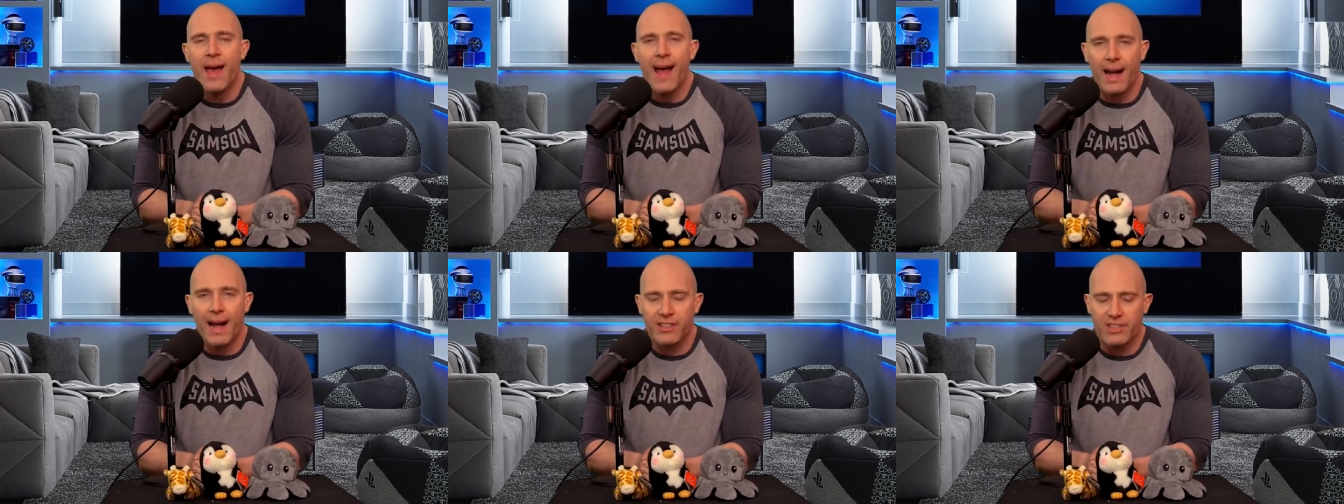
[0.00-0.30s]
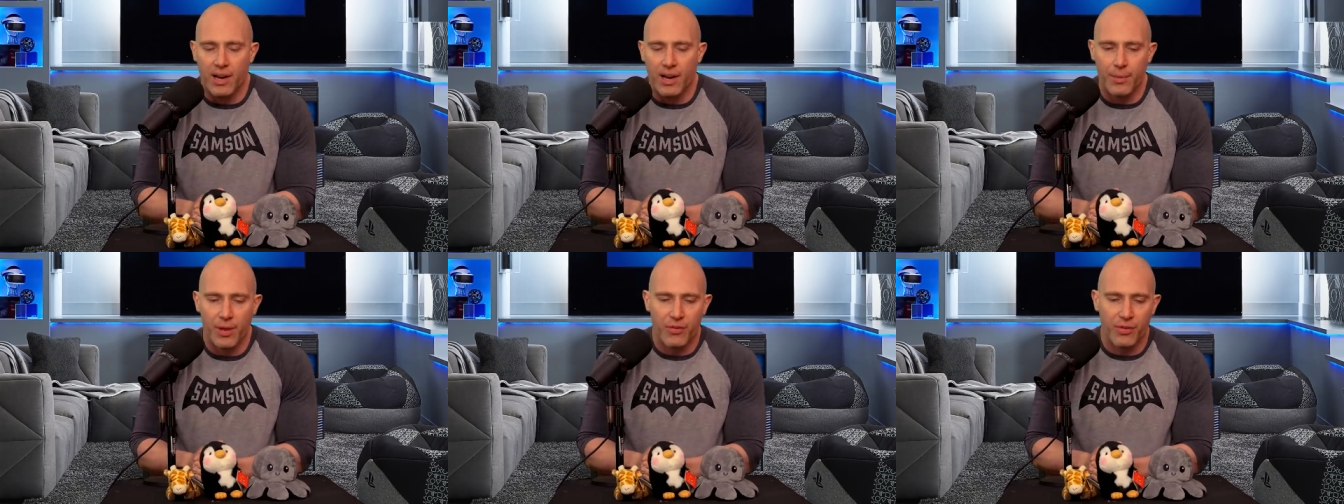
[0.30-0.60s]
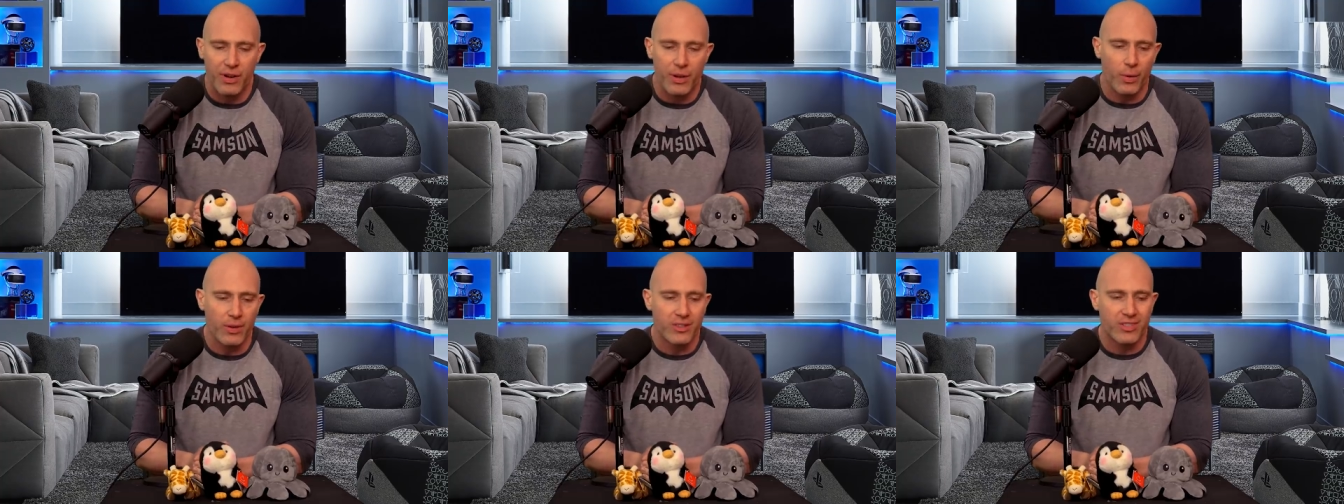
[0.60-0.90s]
at
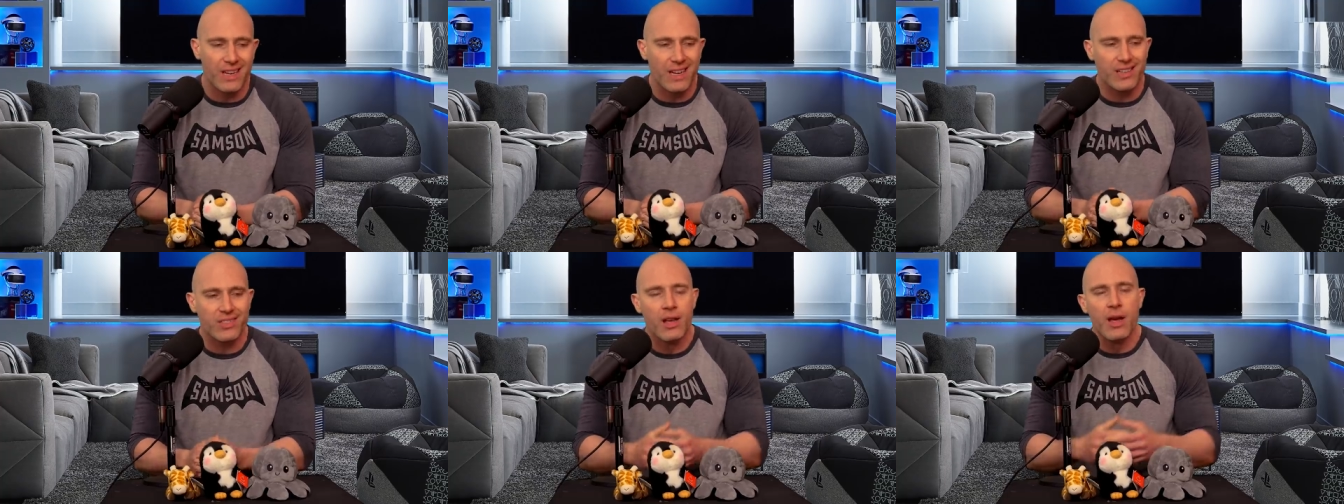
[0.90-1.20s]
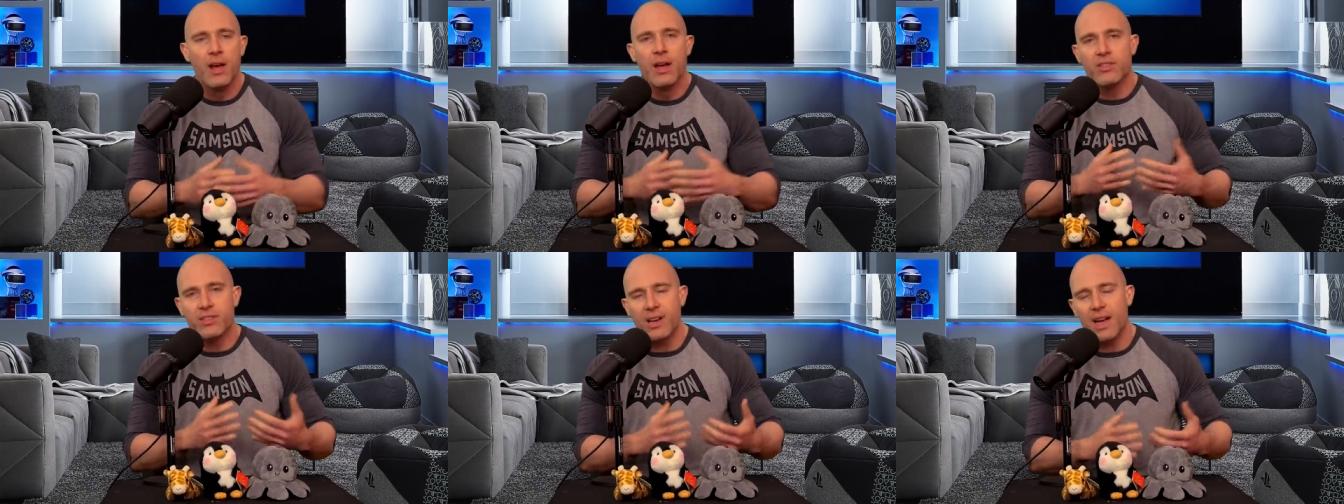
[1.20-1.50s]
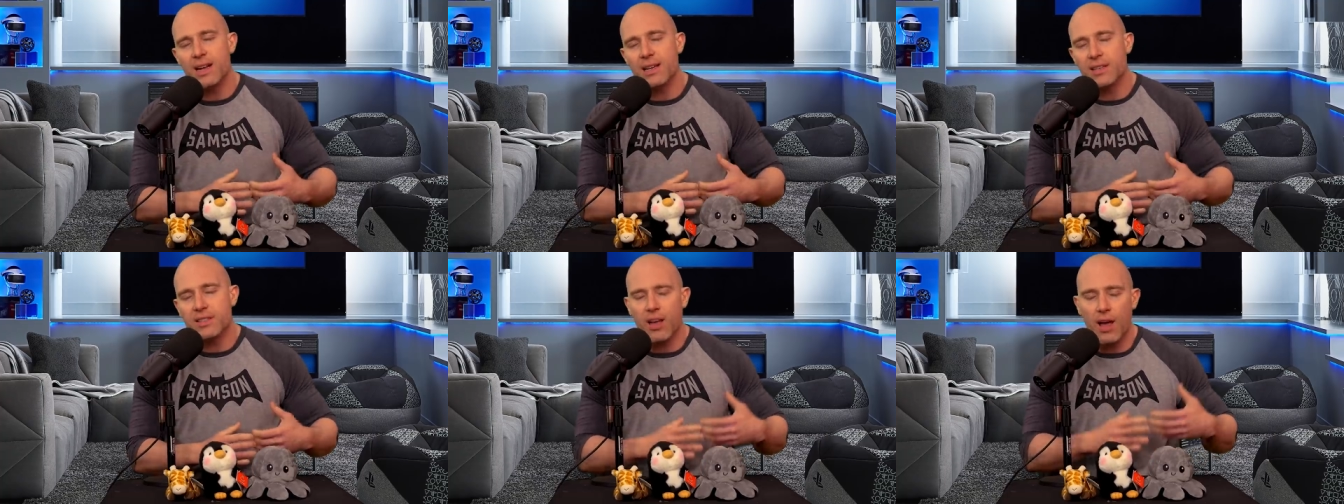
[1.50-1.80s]
Simon316
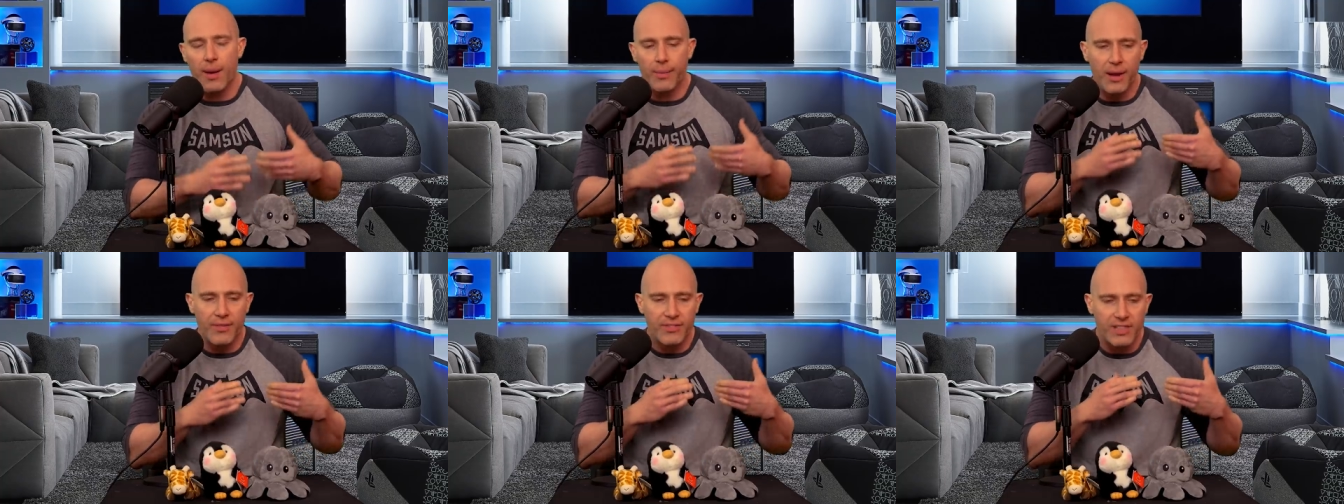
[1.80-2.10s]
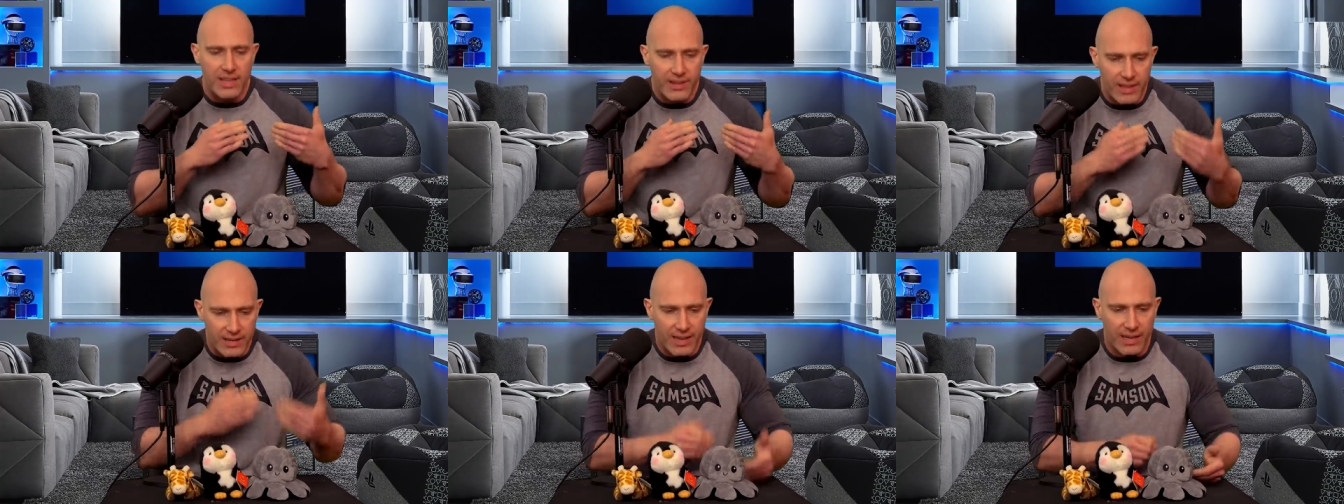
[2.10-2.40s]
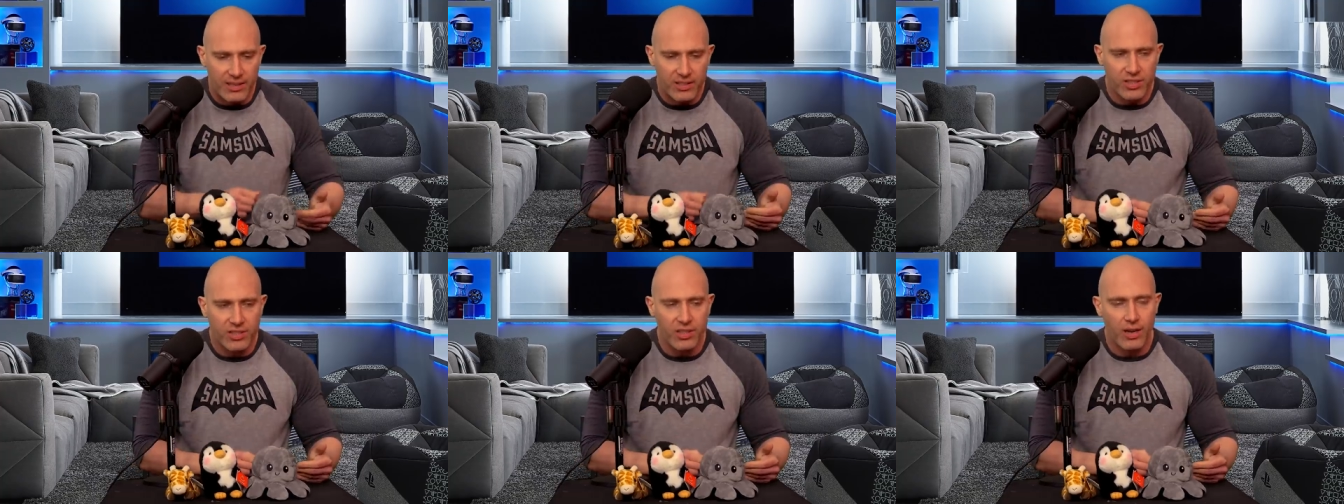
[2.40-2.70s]
saying, Simon, I've seen this
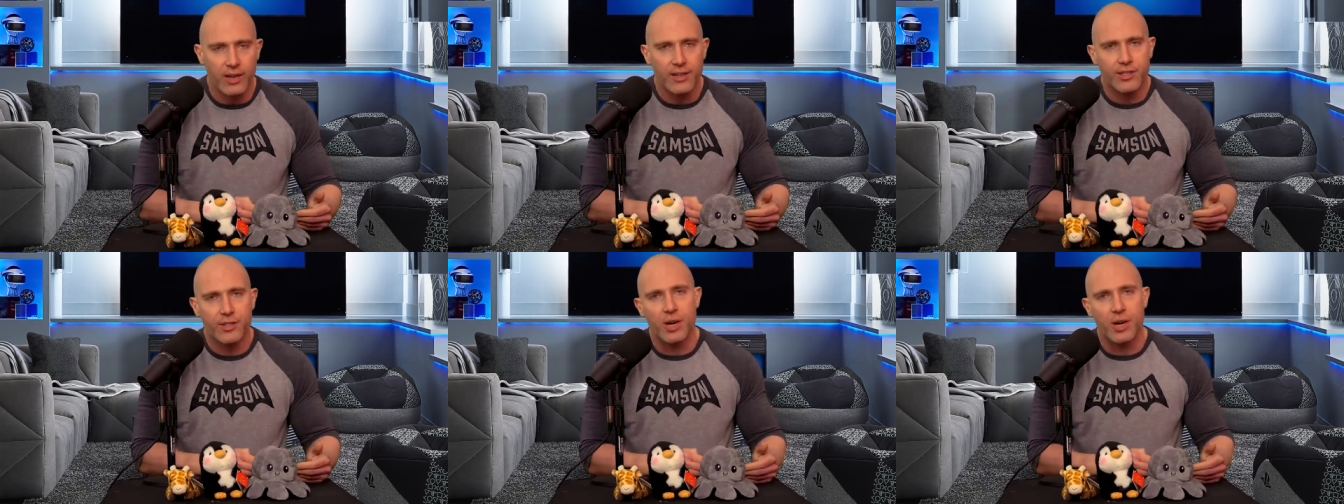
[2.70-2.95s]
exercise.